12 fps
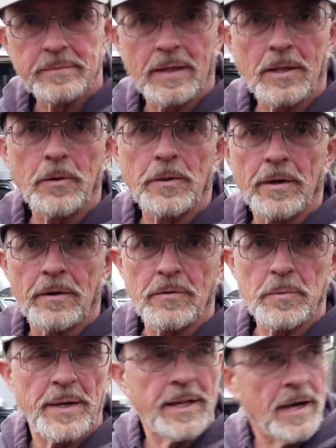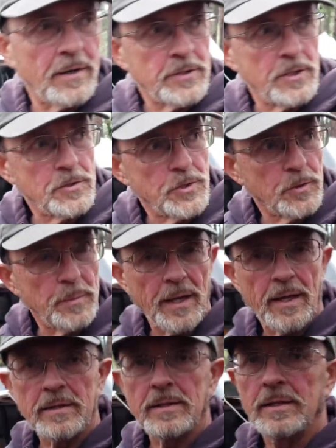Hello there, everybody out in YouTube
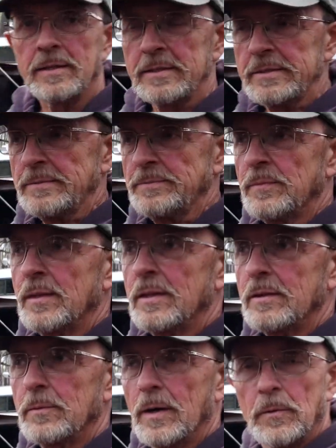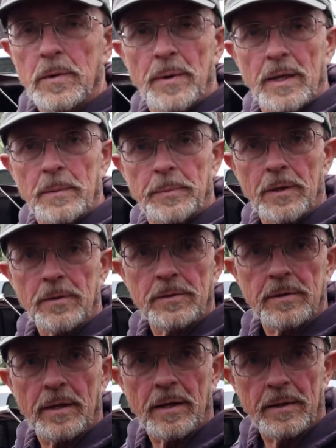land. Well, we've been up here
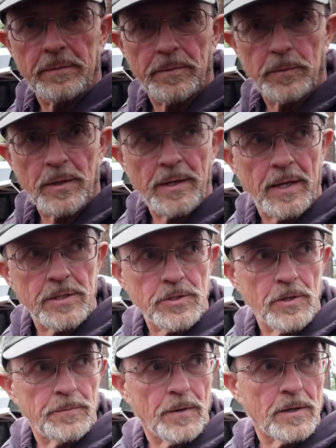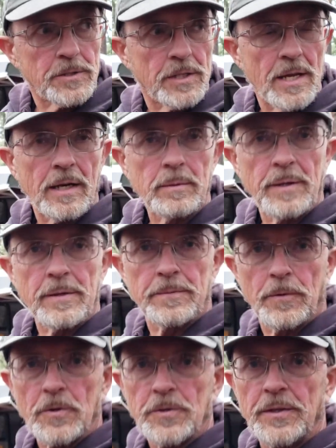3 nights so far. Tonight will be the
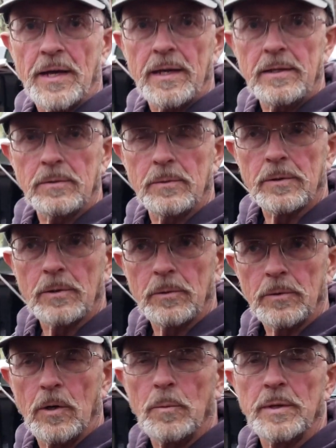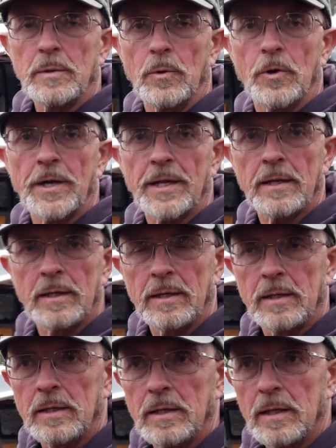4th night. We're going home in the morning.
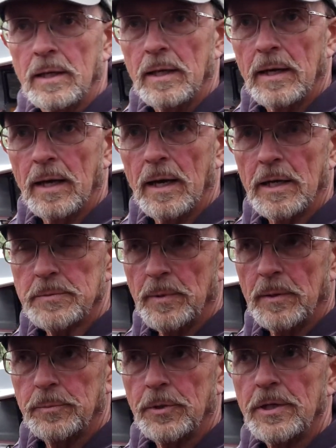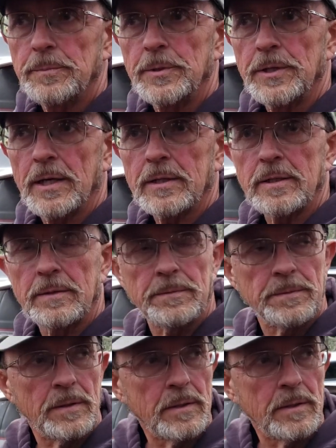It's been pretty productive.